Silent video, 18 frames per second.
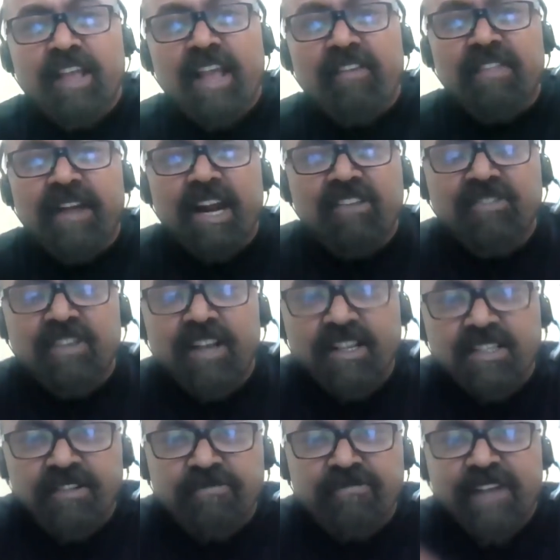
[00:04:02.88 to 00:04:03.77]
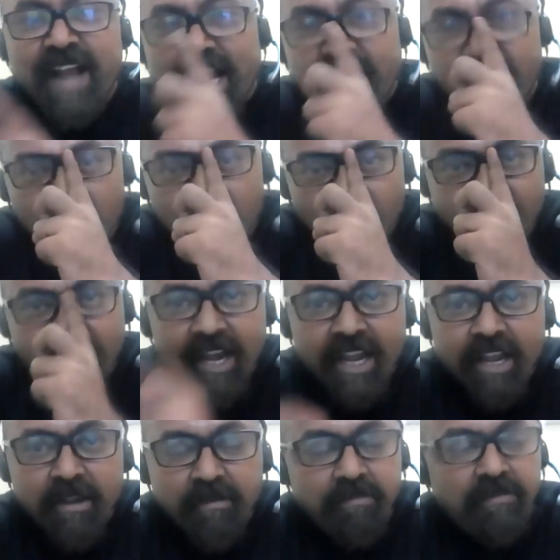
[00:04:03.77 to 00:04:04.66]
saying that as a faculty of
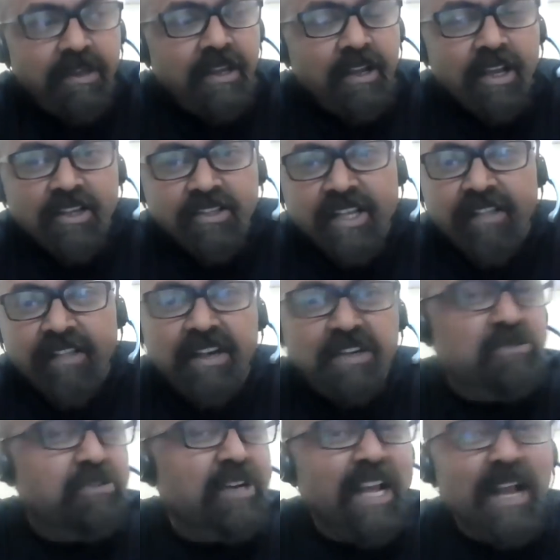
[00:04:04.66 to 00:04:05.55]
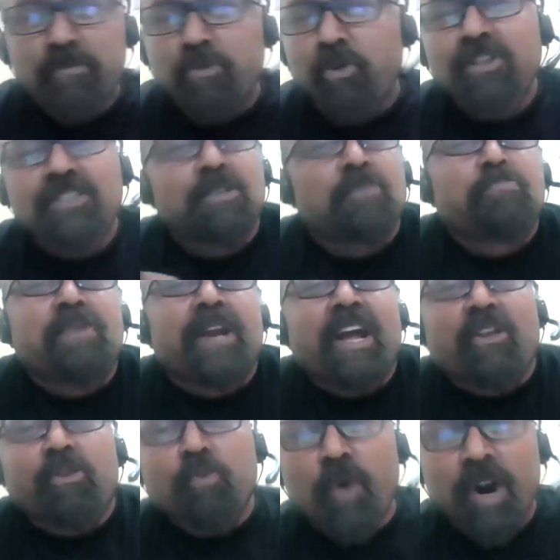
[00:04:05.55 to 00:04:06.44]
IM, saying that today I'm going to
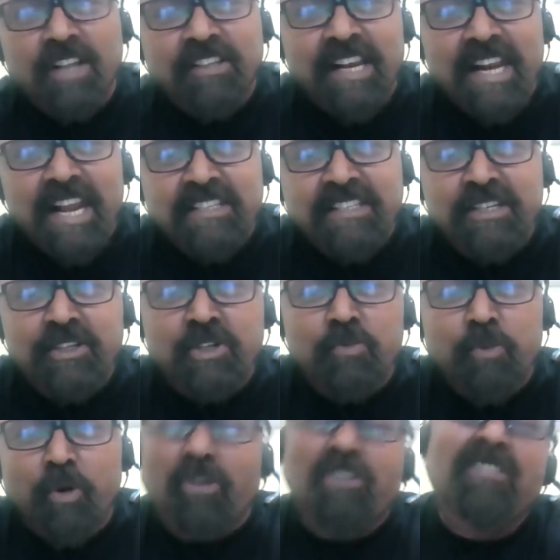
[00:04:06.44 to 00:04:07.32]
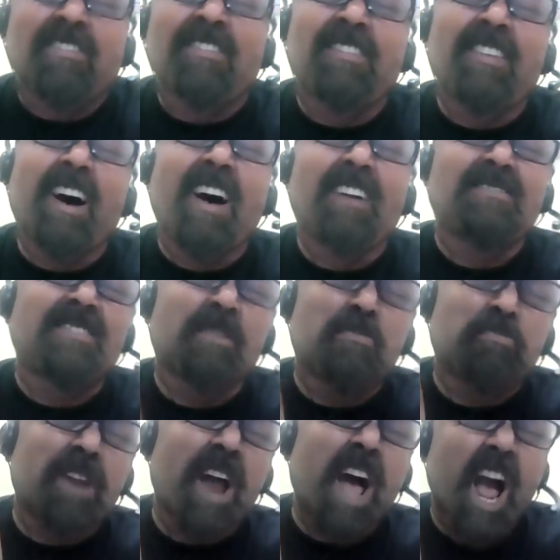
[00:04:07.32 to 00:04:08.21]
surprise? What is the lesson tomorrow?
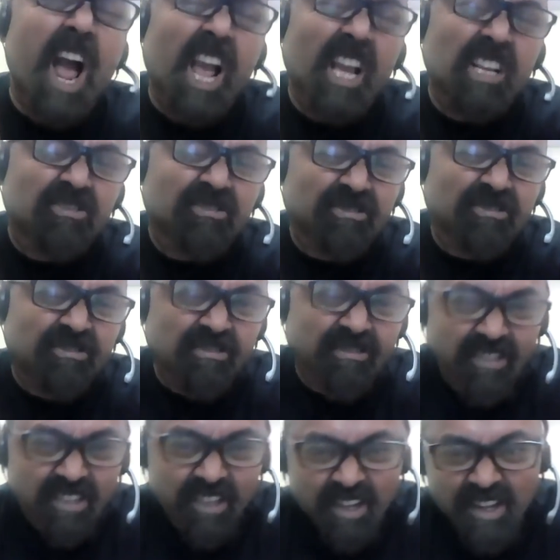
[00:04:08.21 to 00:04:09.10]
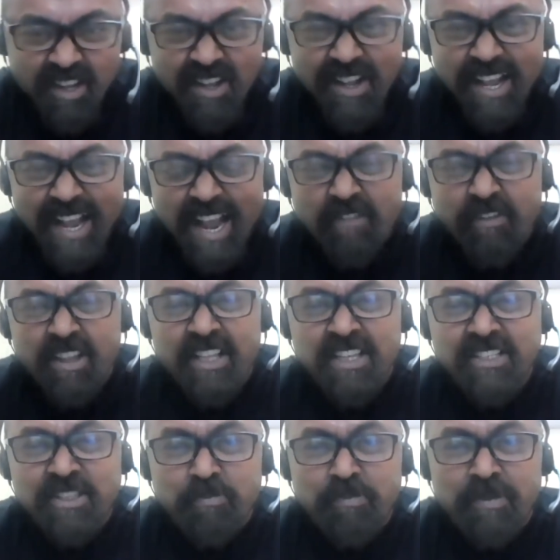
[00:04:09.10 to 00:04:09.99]
Surprise.
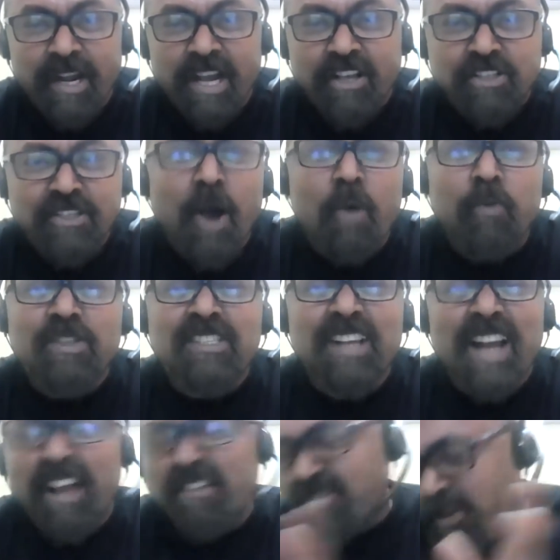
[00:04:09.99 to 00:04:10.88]
Everything surprise. How is life?